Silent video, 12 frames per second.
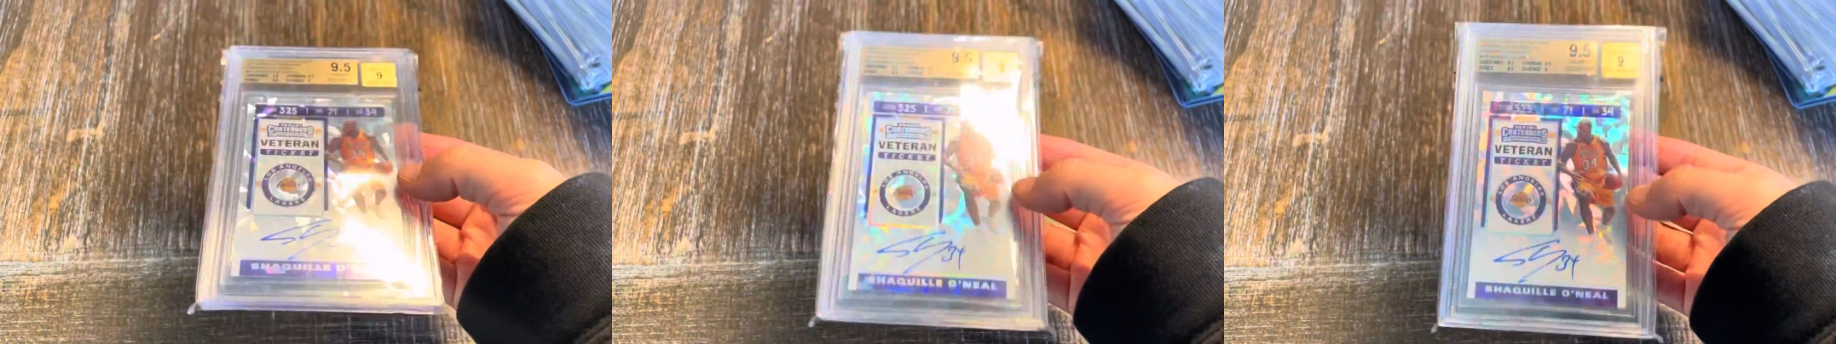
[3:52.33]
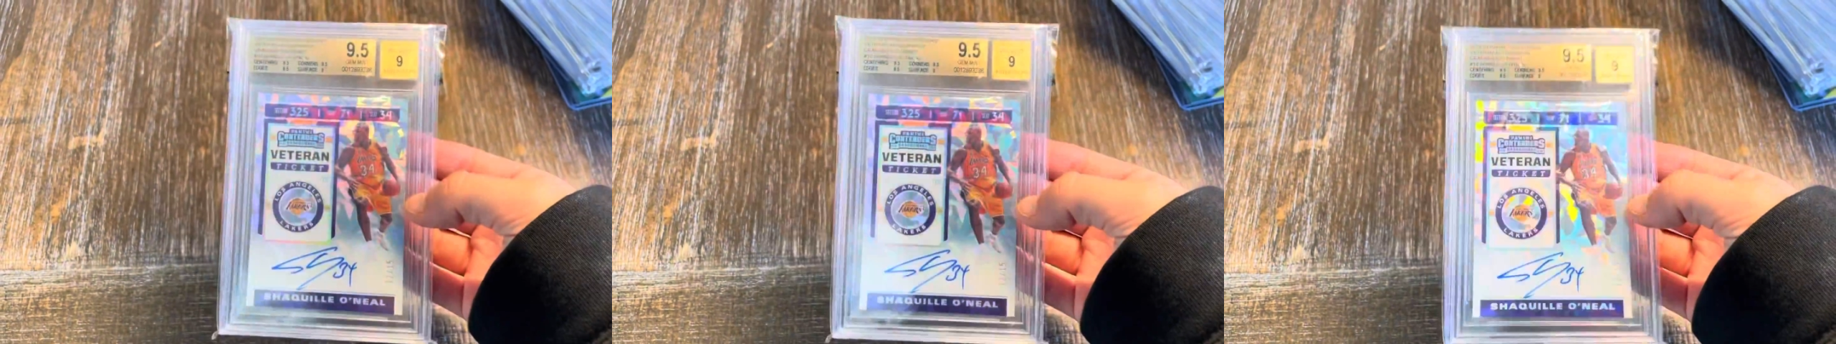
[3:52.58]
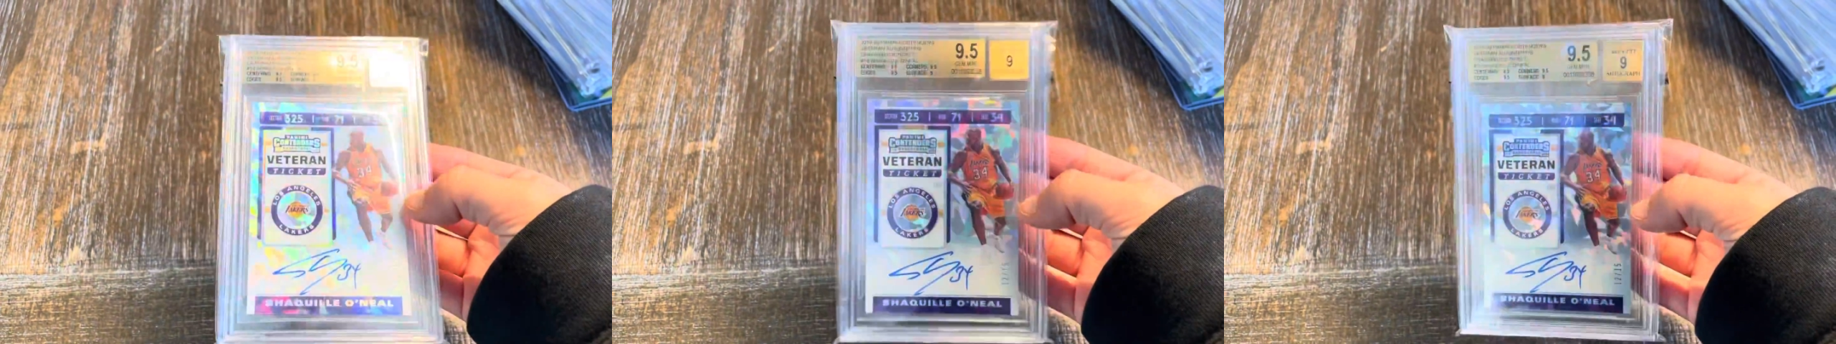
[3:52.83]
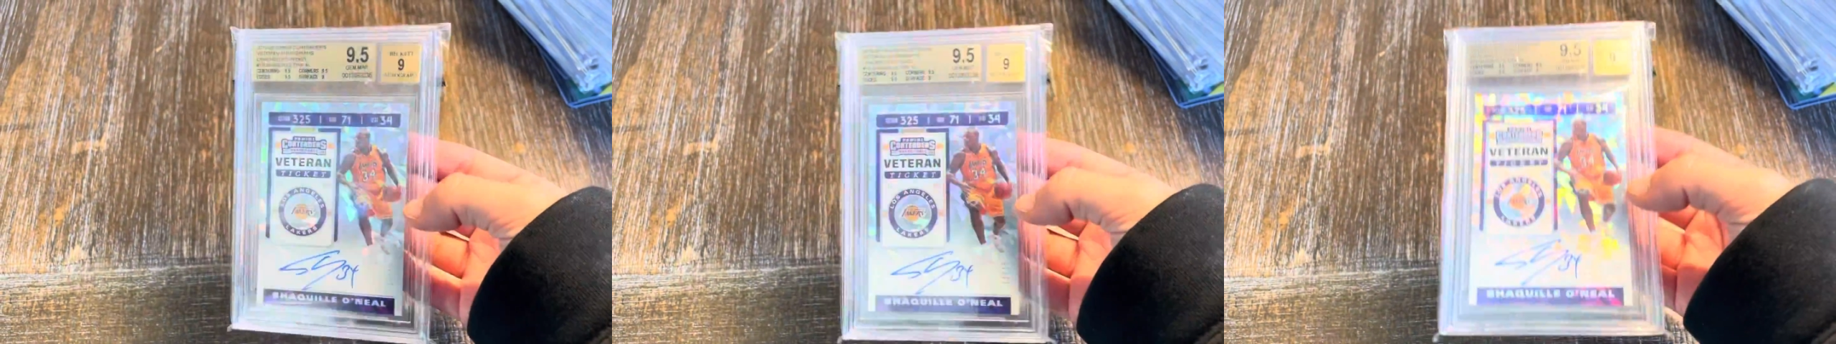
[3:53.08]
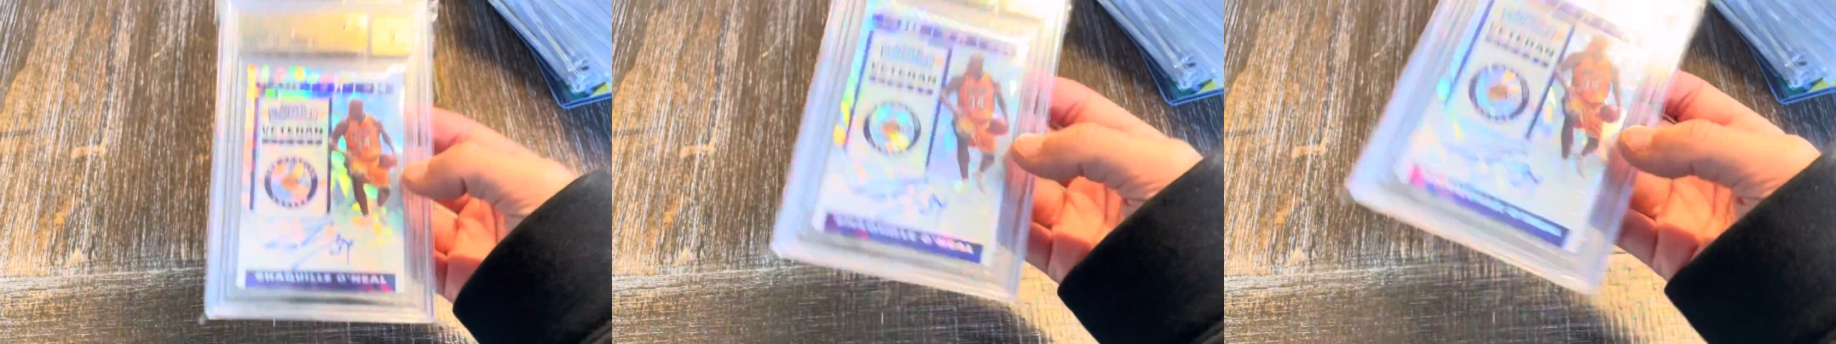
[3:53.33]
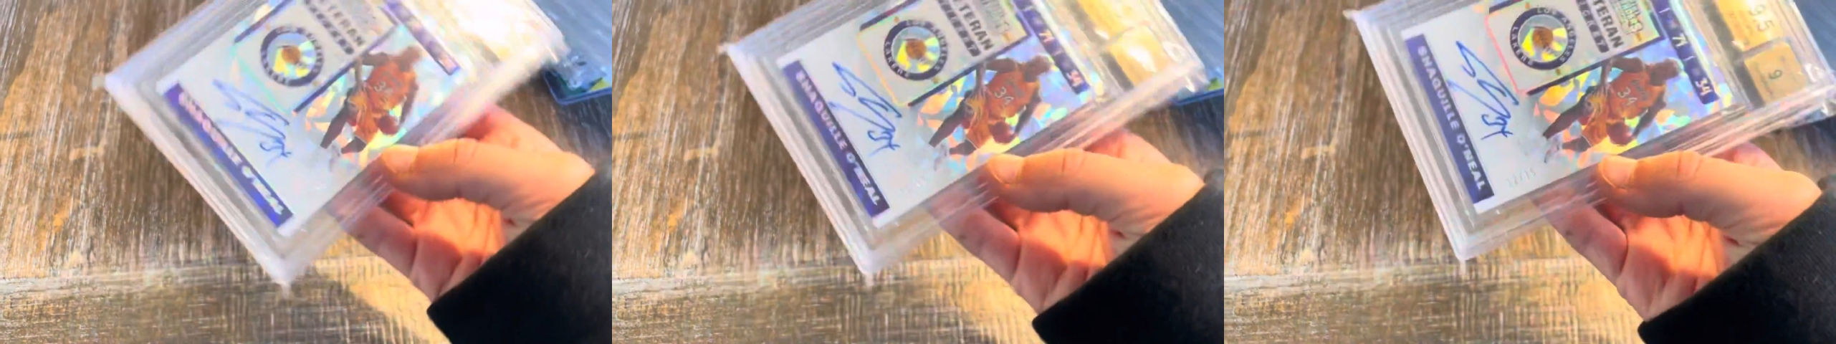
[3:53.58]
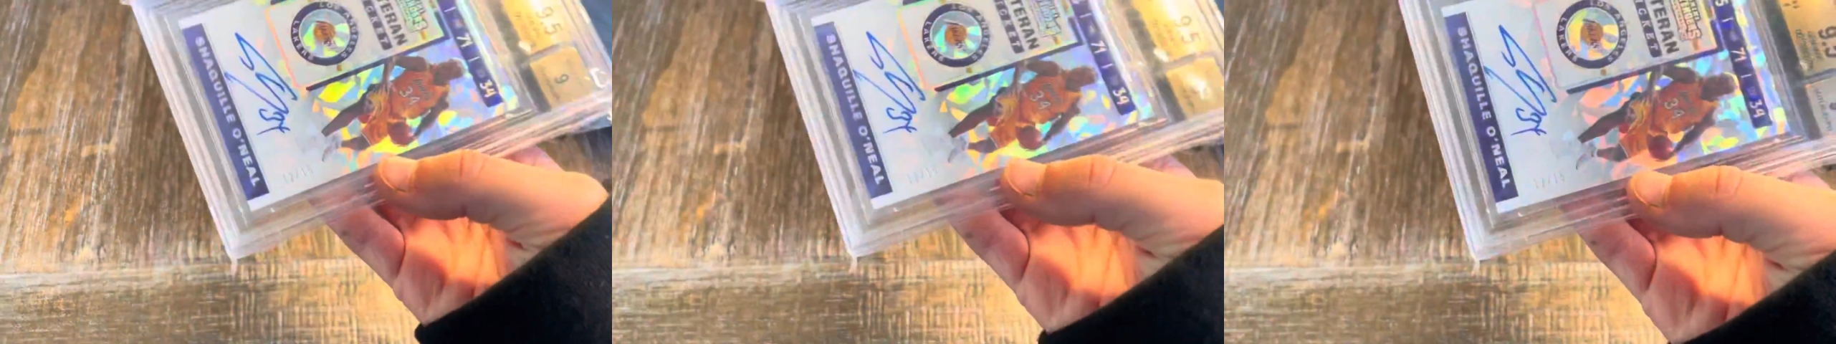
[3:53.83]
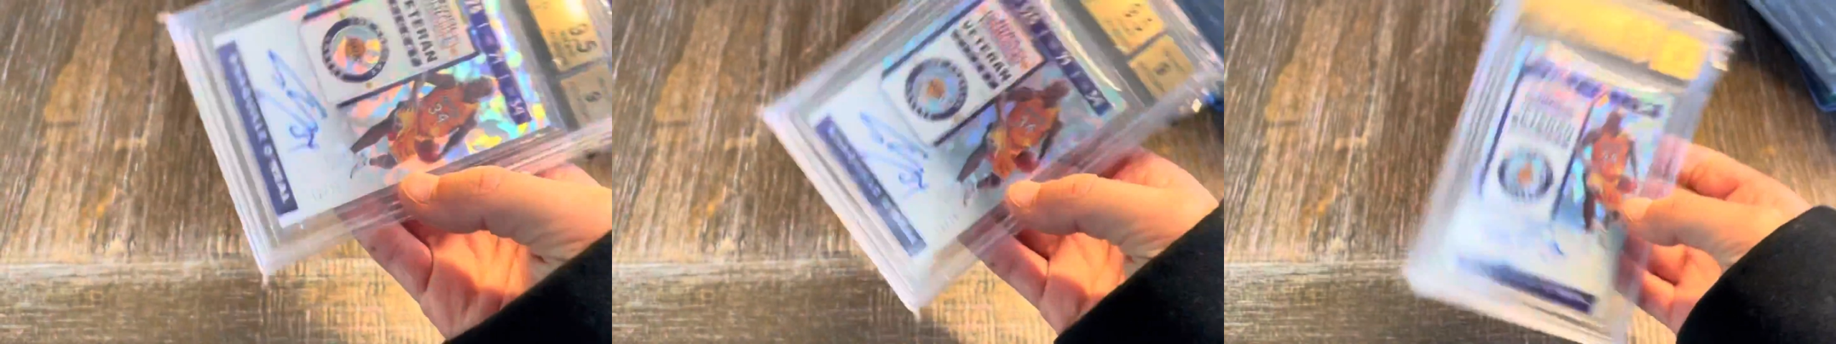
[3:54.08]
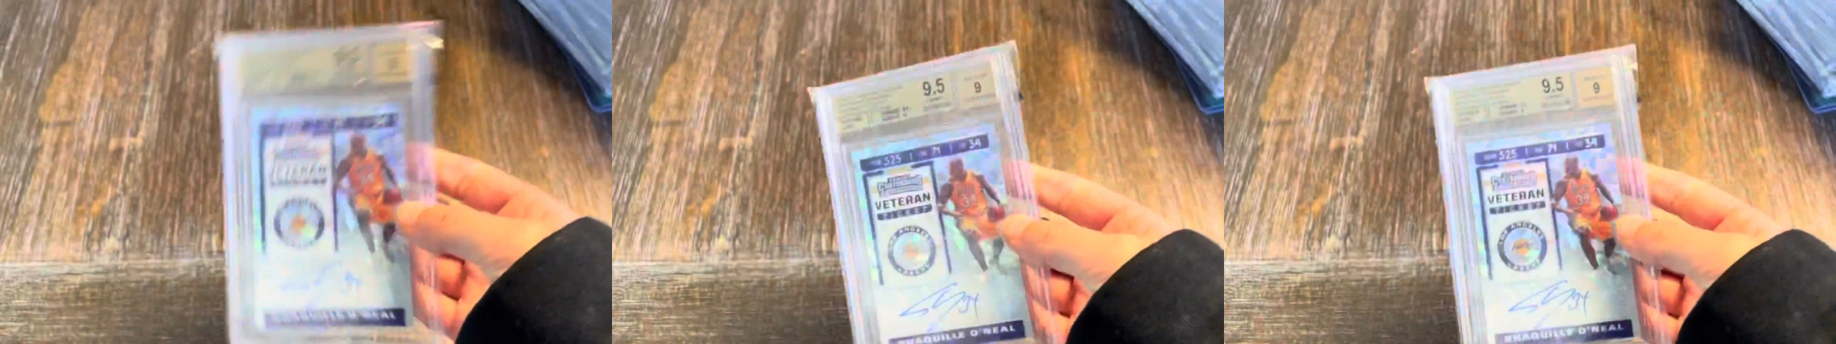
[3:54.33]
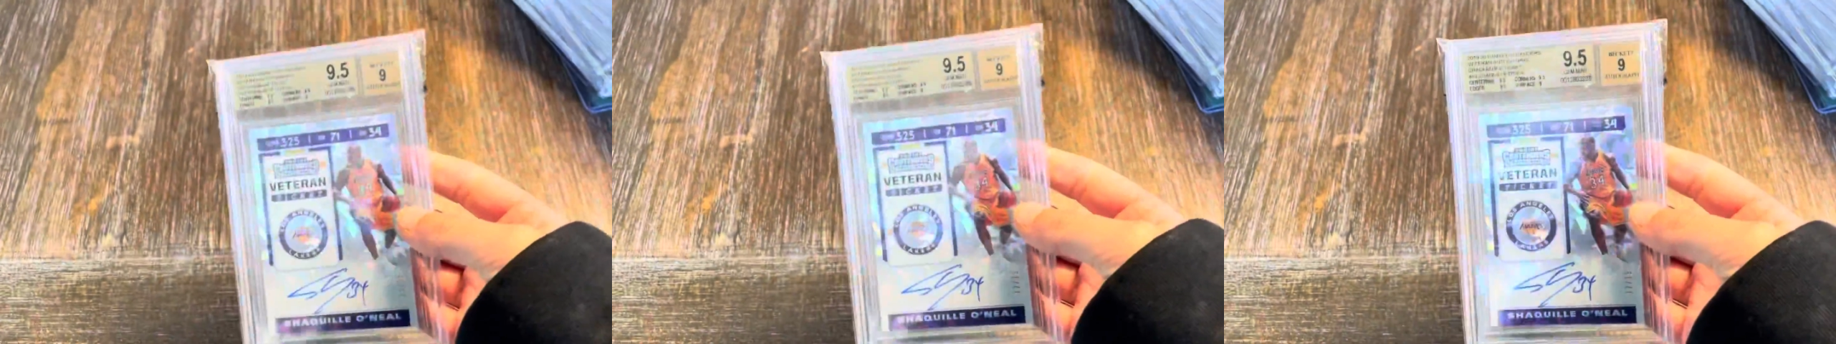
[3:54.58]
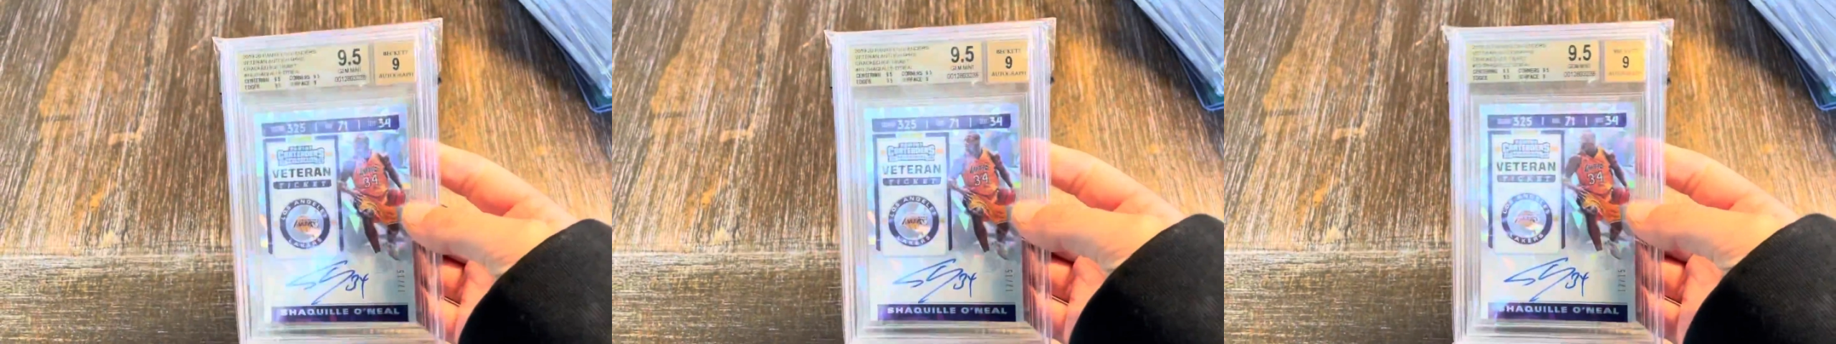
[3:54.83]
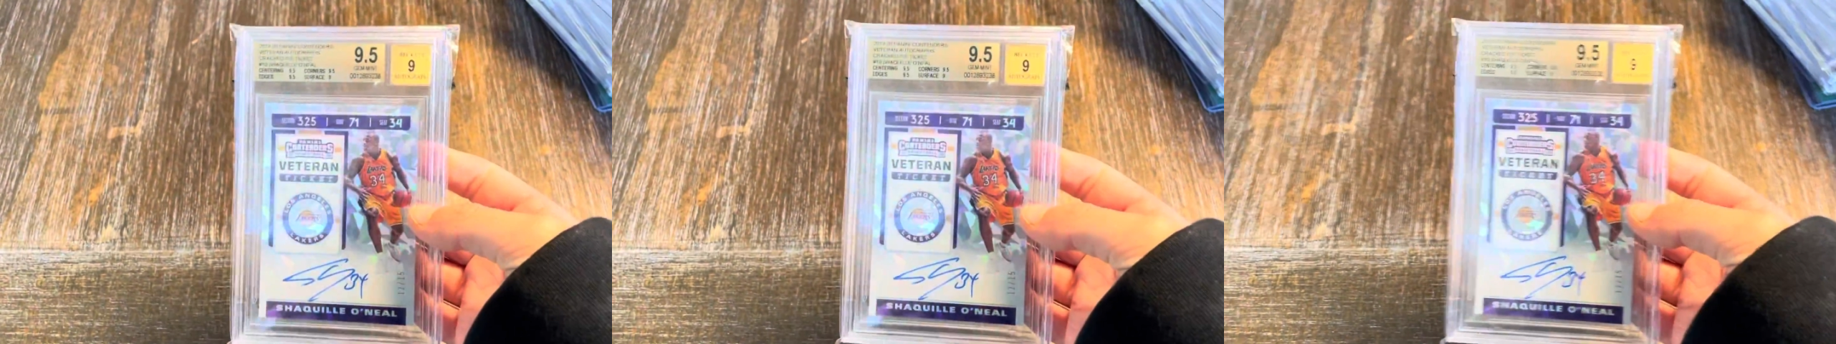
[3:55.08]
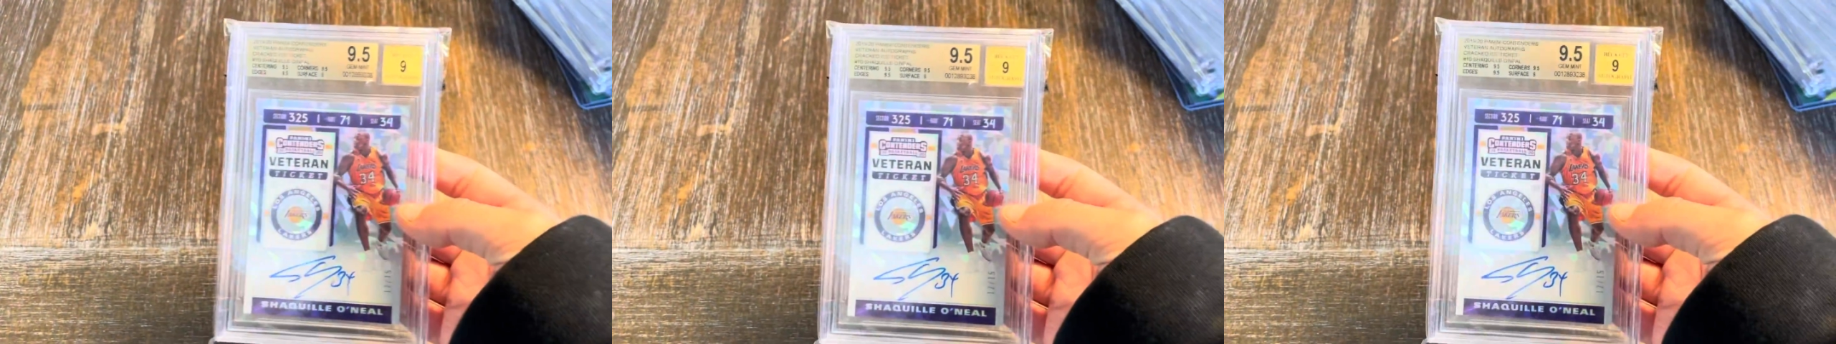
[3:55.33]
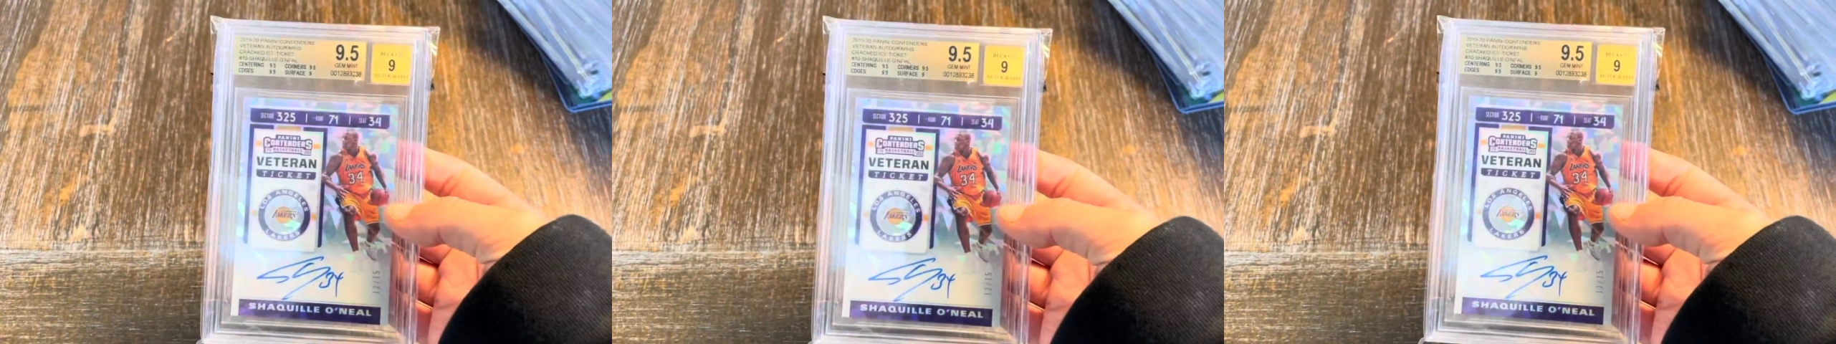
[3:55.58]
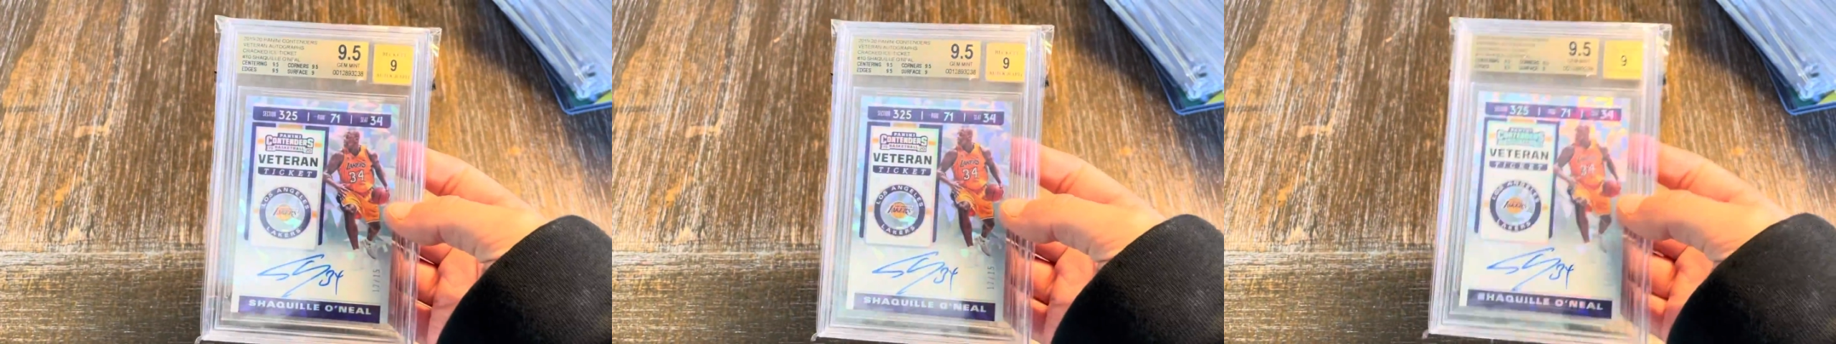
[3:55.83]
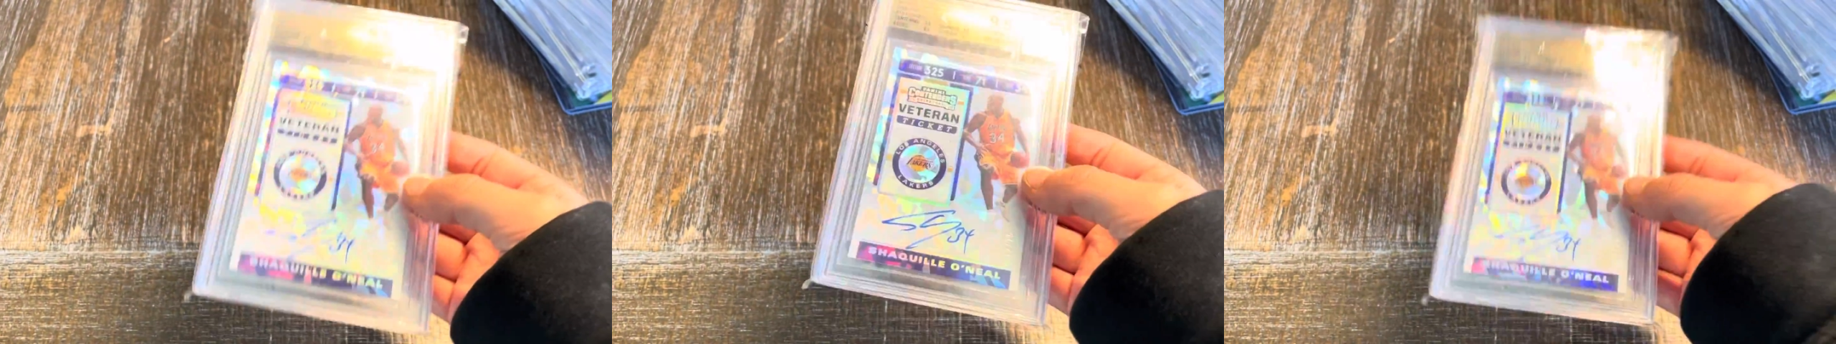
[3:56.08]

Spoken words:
[unreadable: no face in view]